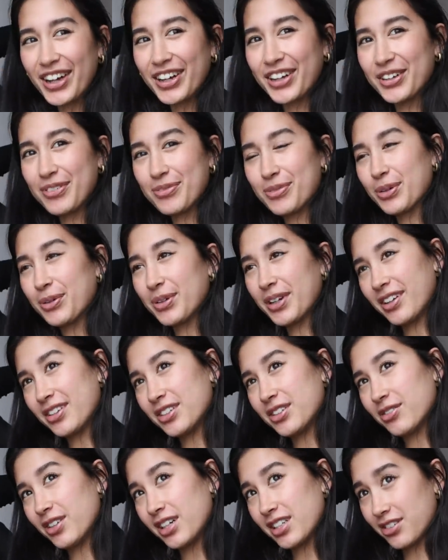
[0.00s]
um, but we're going
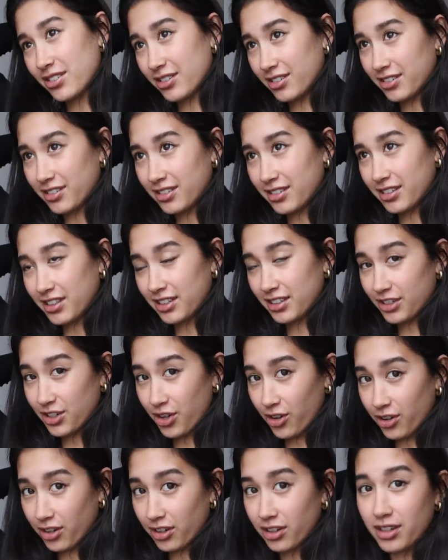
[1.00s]
to a restaurant in
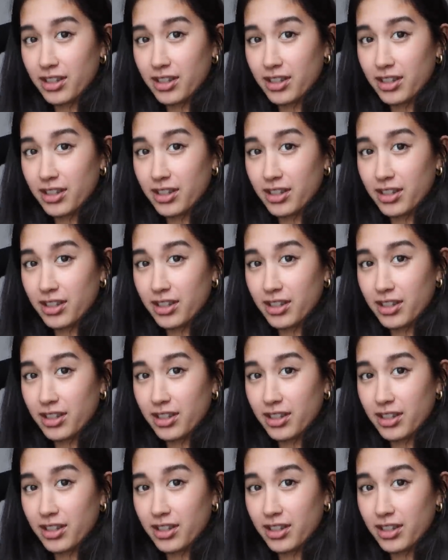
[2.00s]
town.